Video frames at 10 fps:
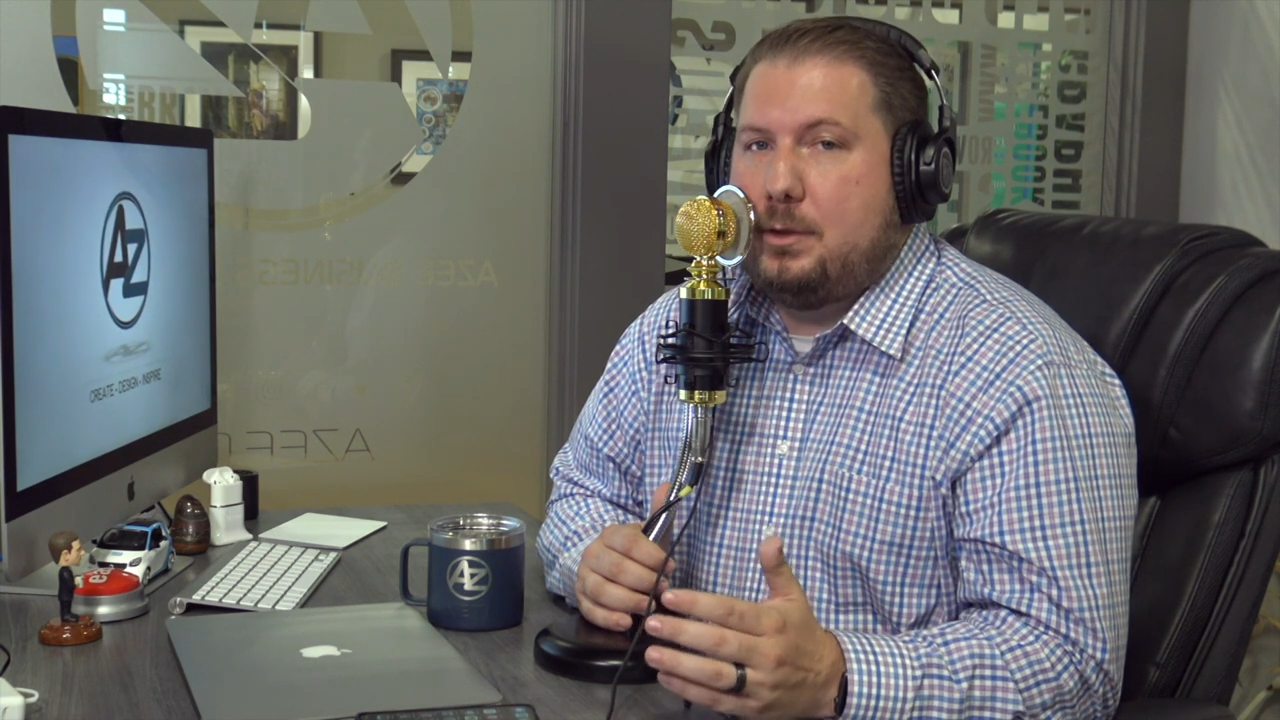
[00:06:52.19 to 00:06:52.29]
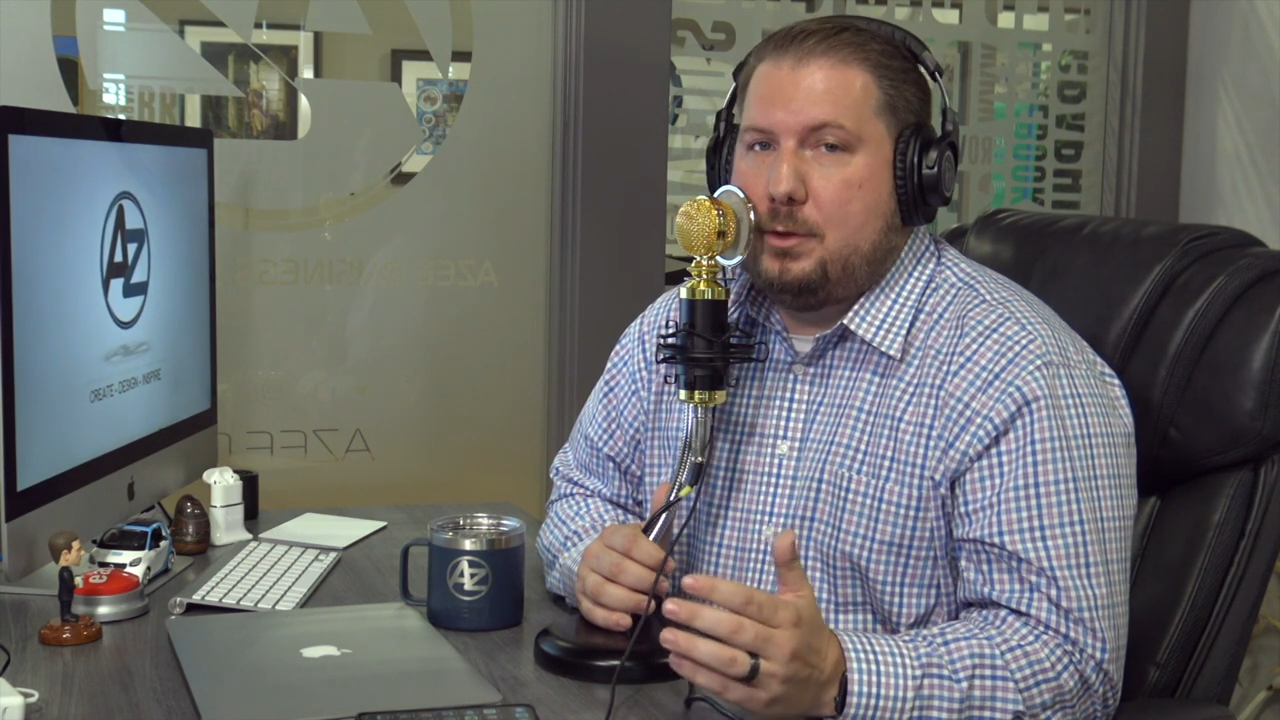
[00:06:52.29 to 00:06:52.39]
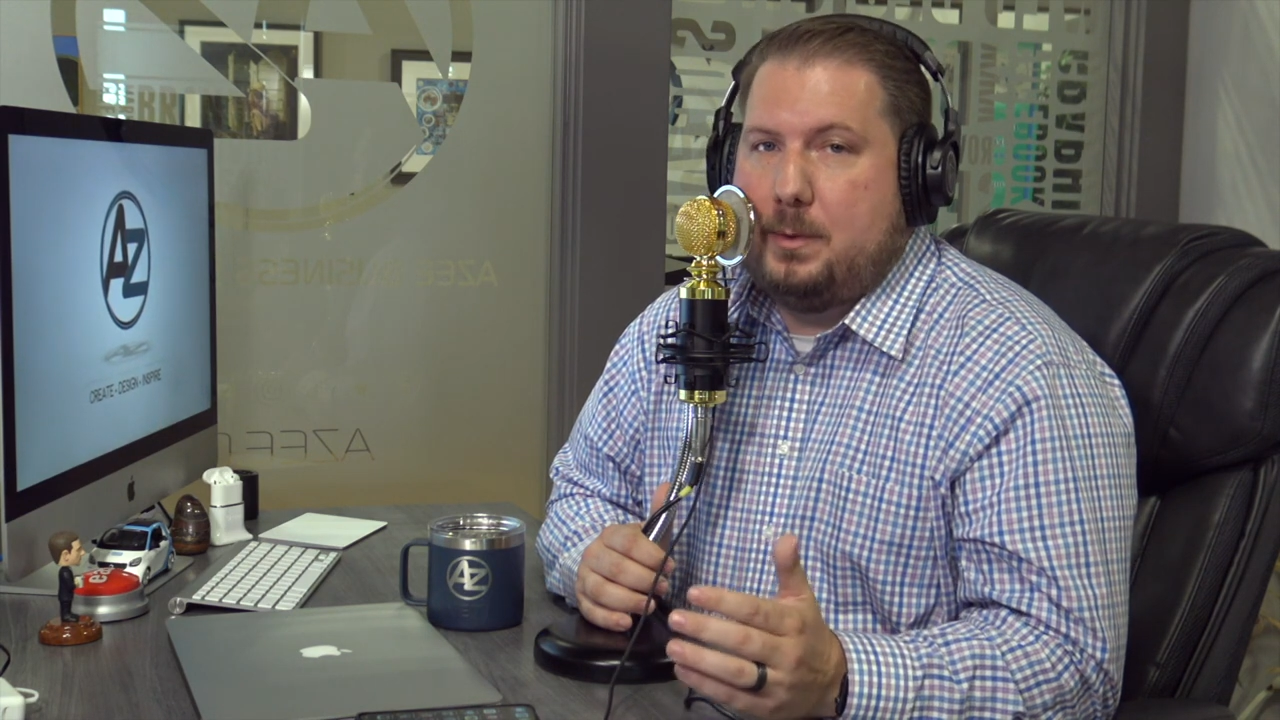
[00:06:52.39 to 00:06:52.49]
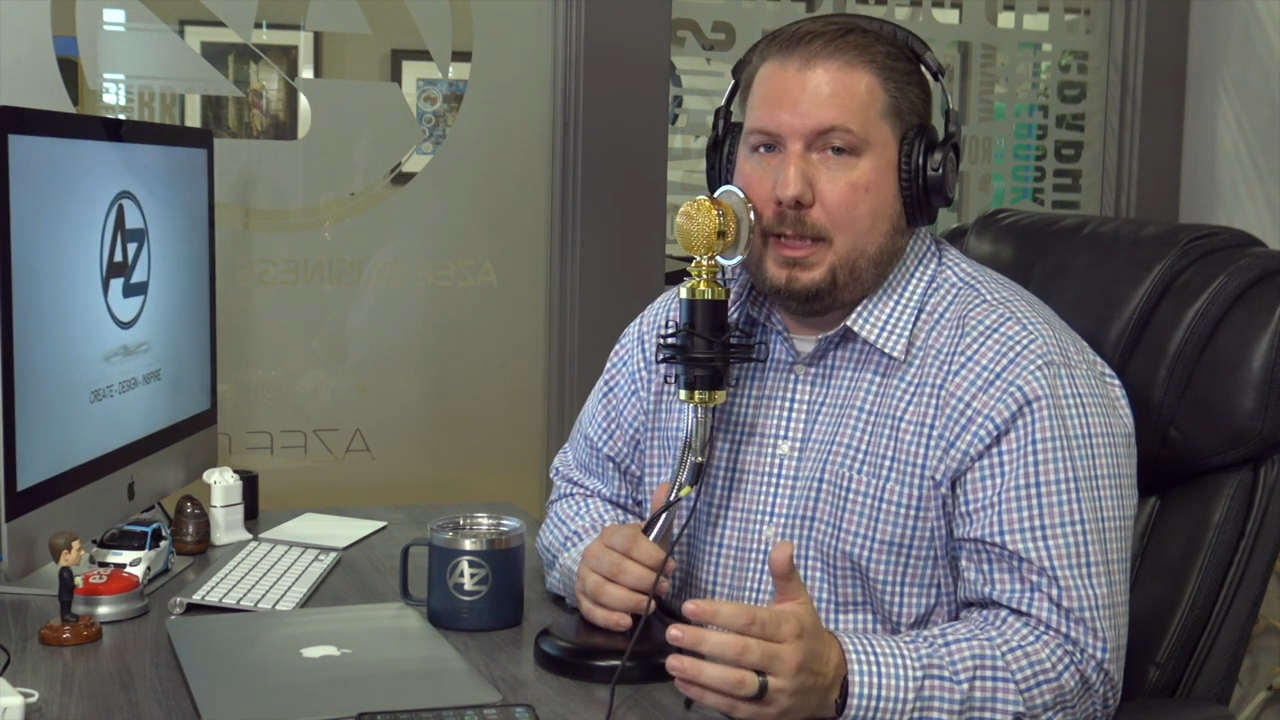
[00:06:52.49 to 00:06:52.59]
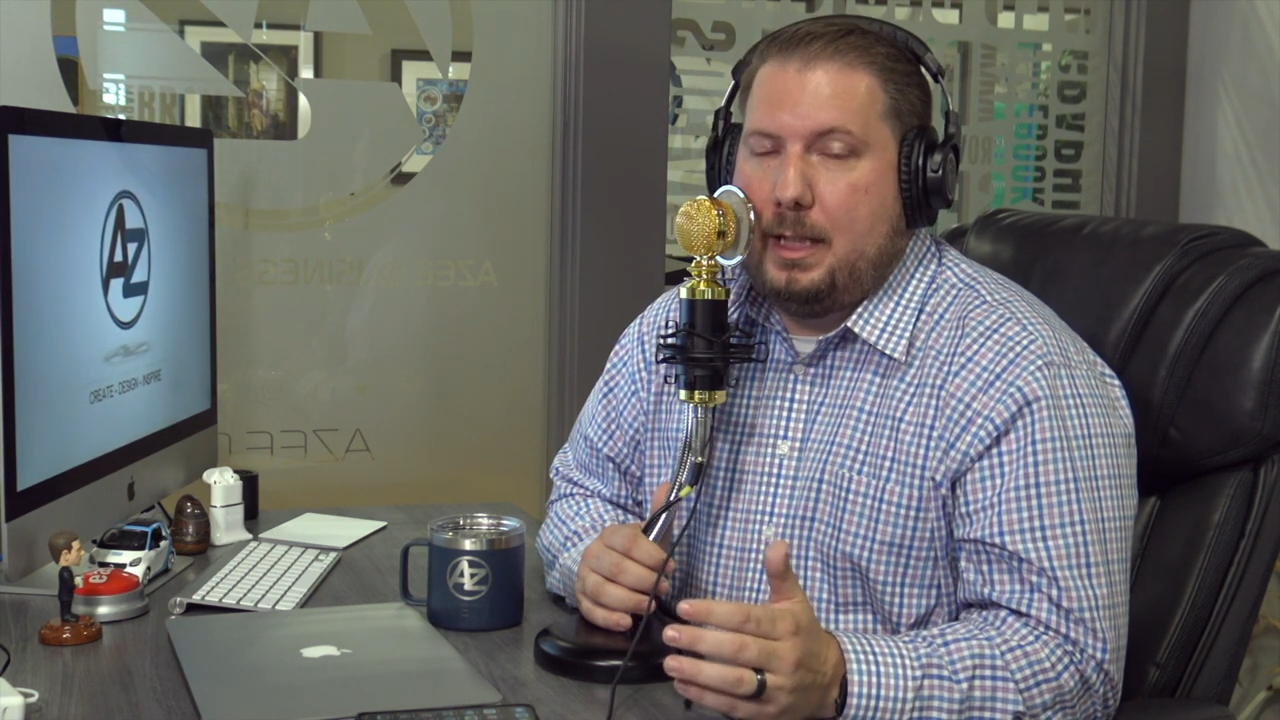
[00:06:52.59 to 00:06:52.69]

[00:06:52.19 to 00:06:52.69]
they're doing